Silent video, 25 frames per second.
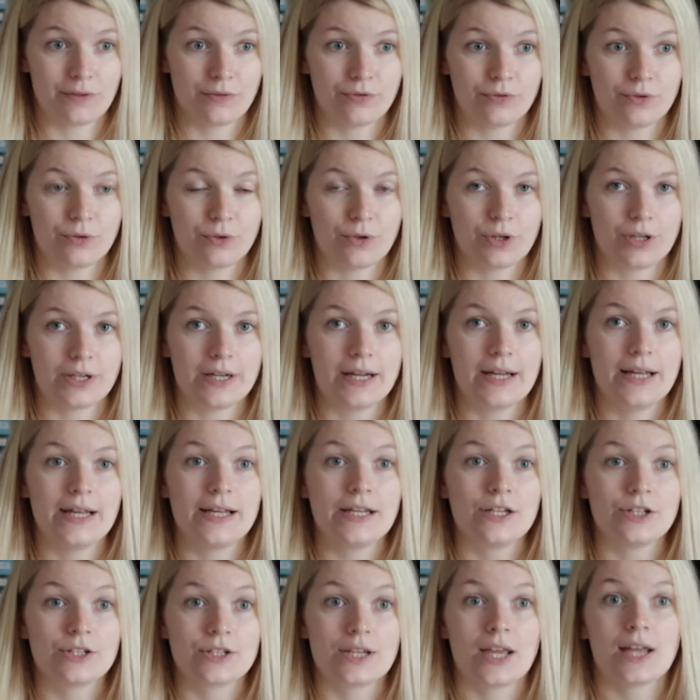before,
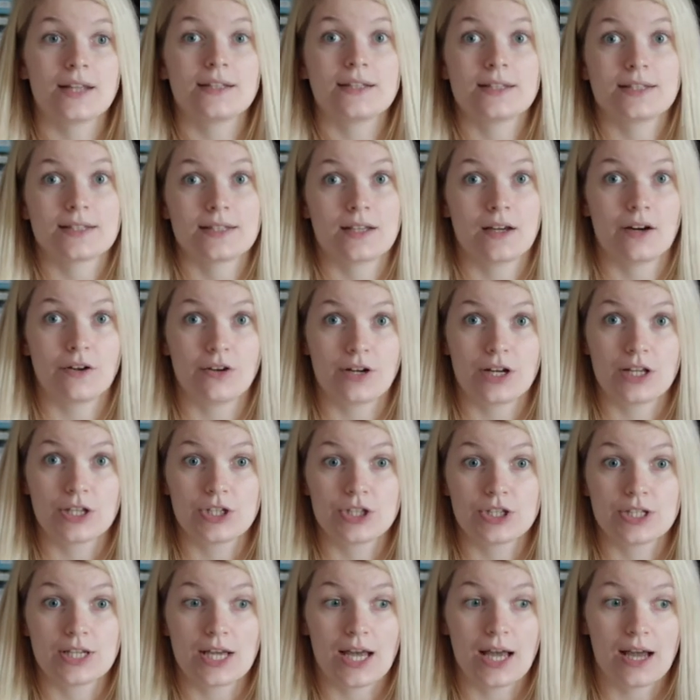to get
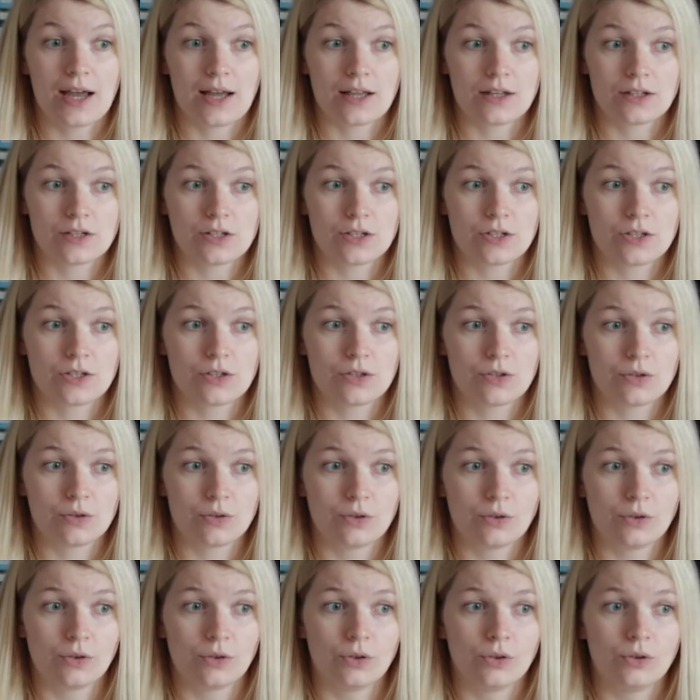discouraged and
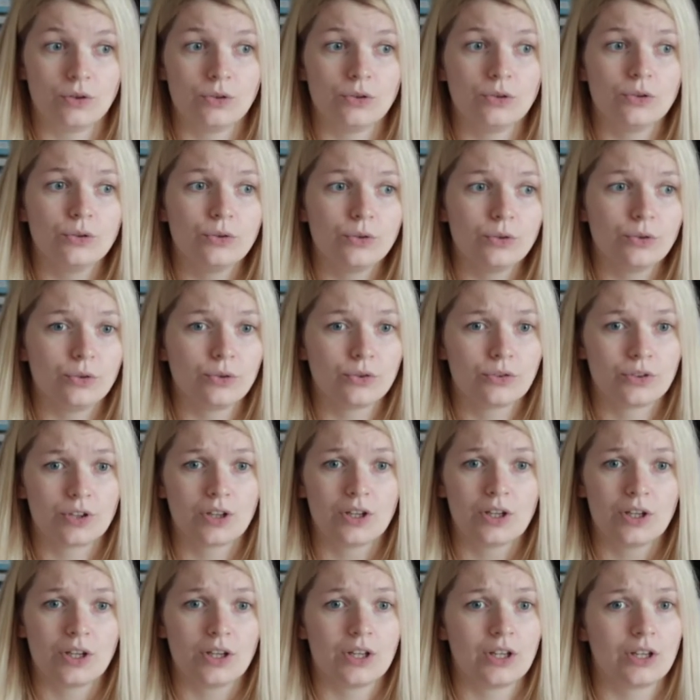to
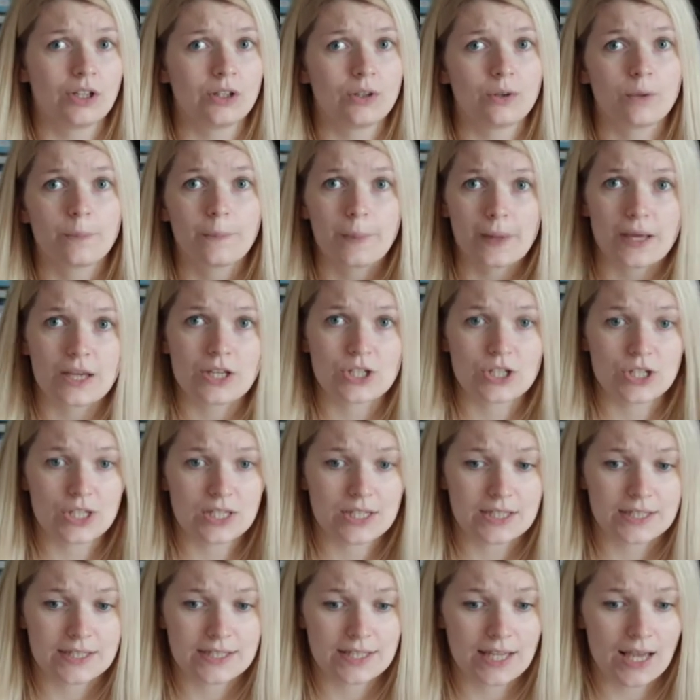lose your
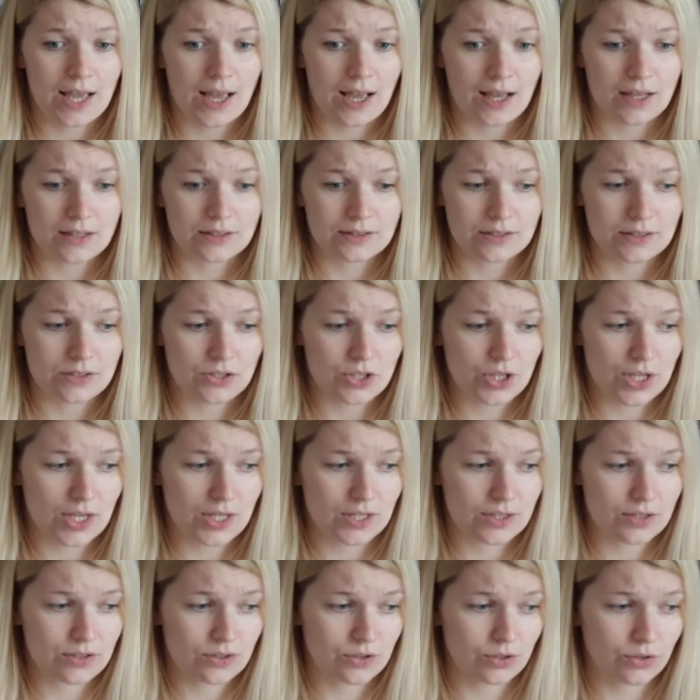patience, and
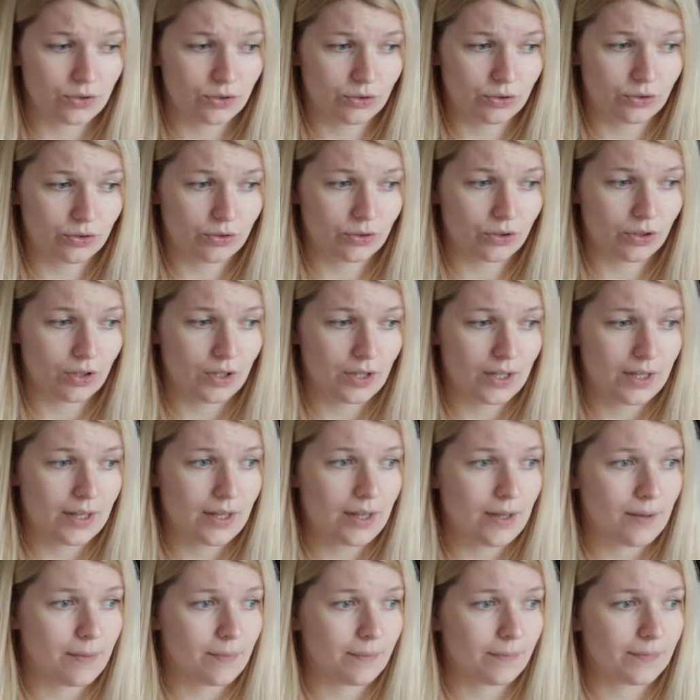just to
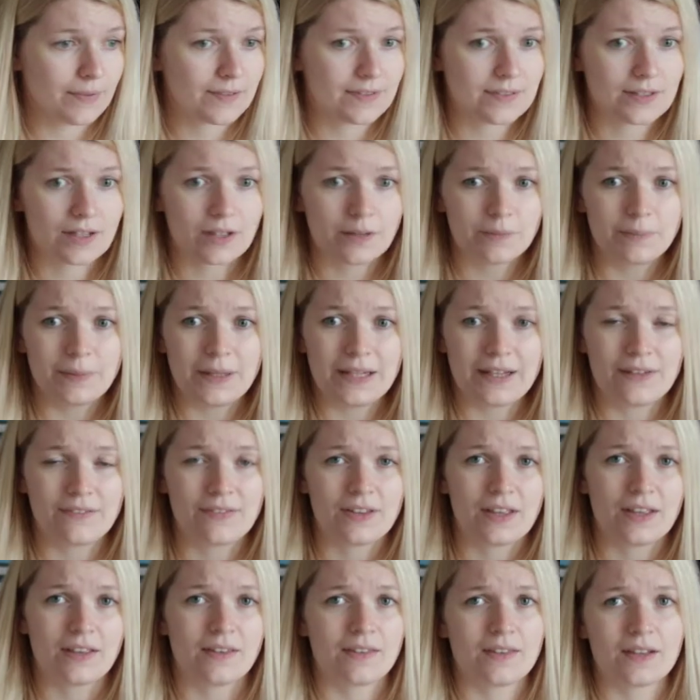start
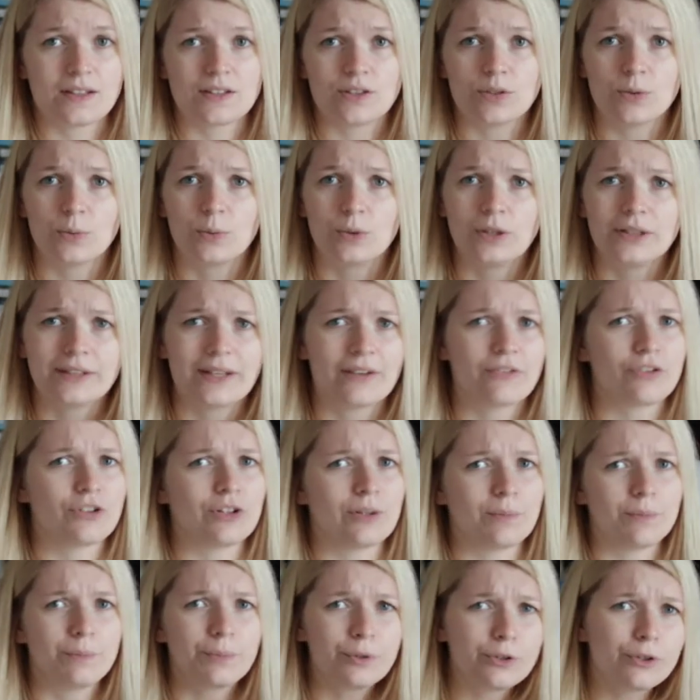believing that you will never
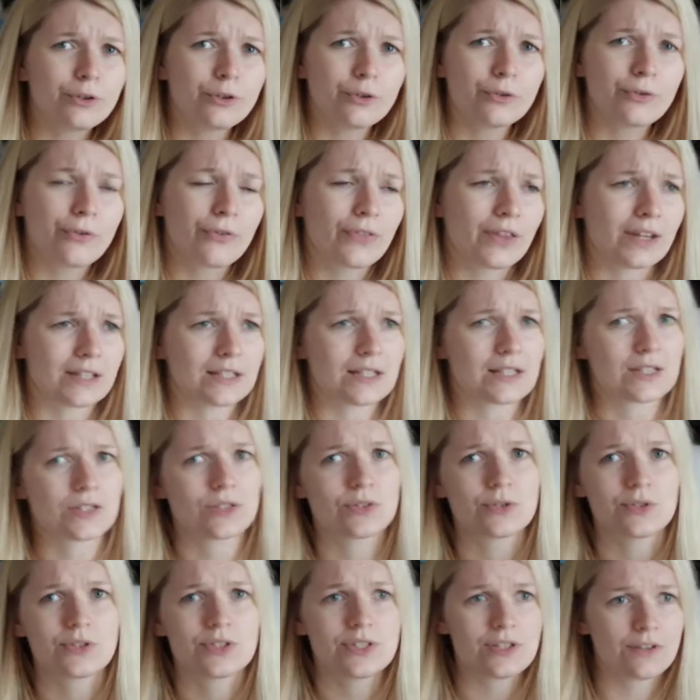improve, that
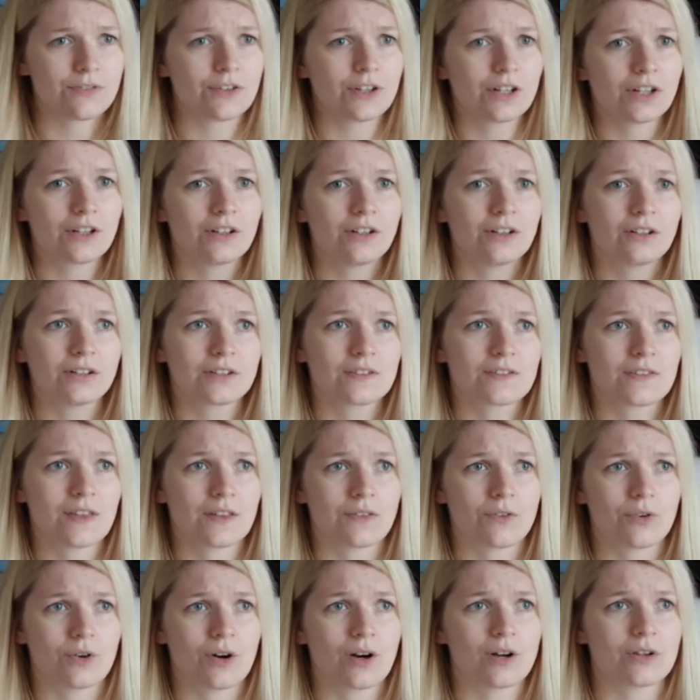it's too difficult,
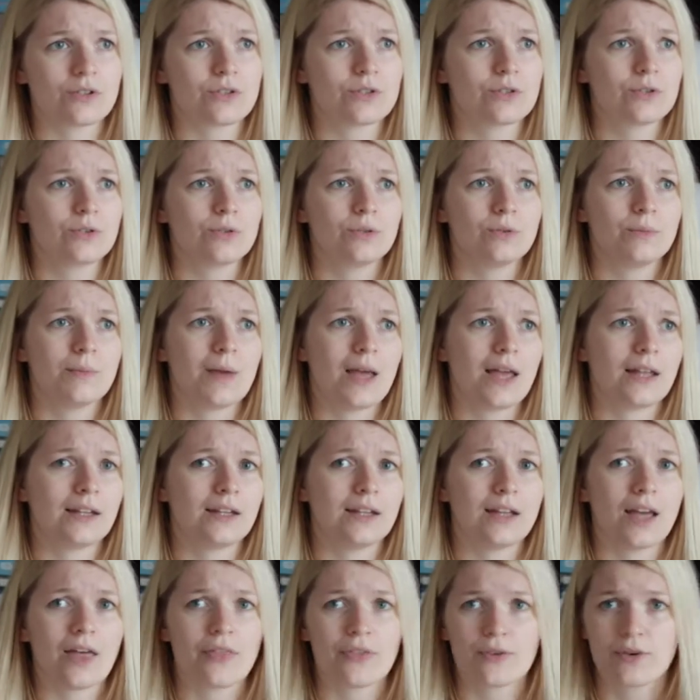that there are too
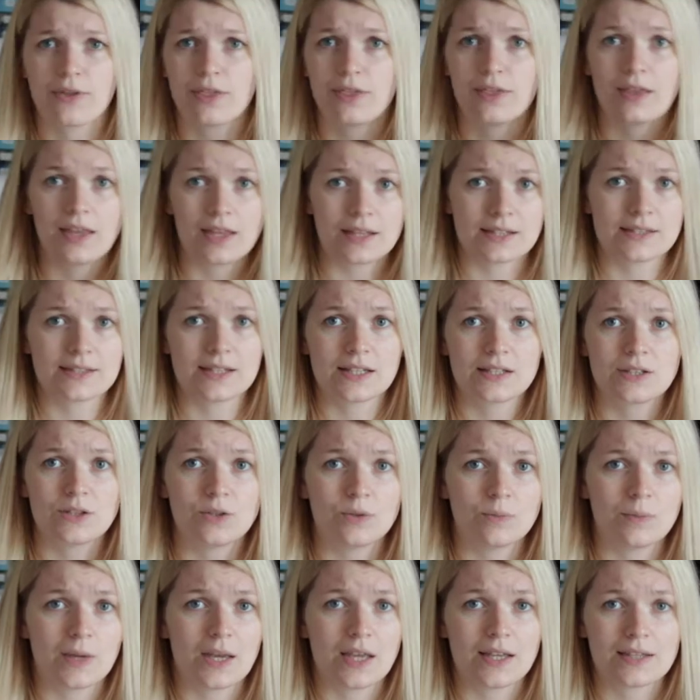many other things that
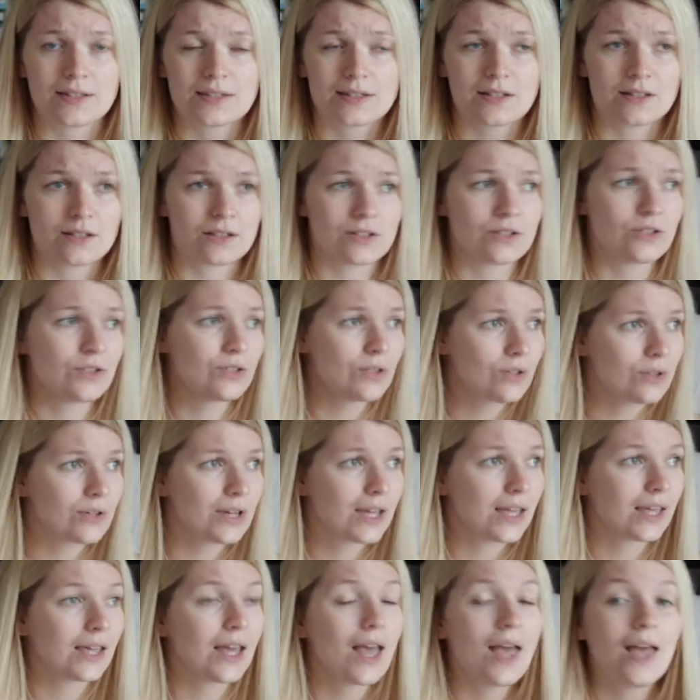you may start
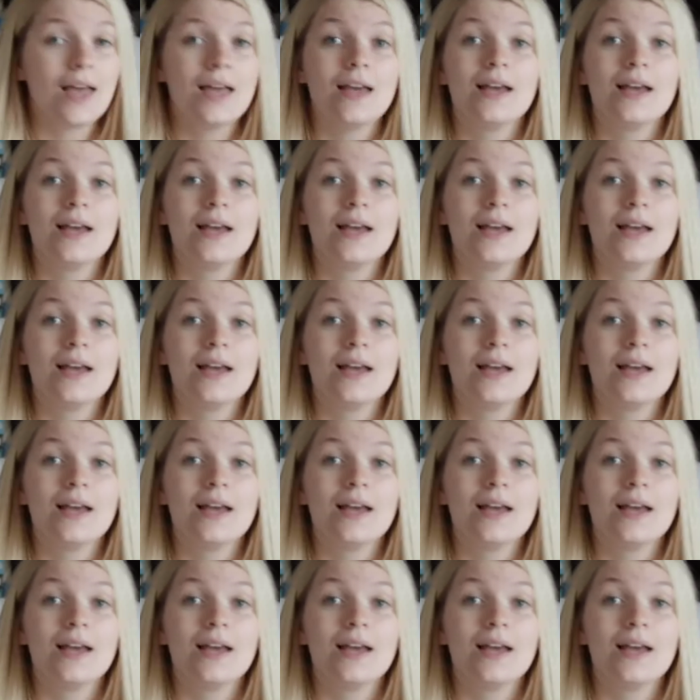doing.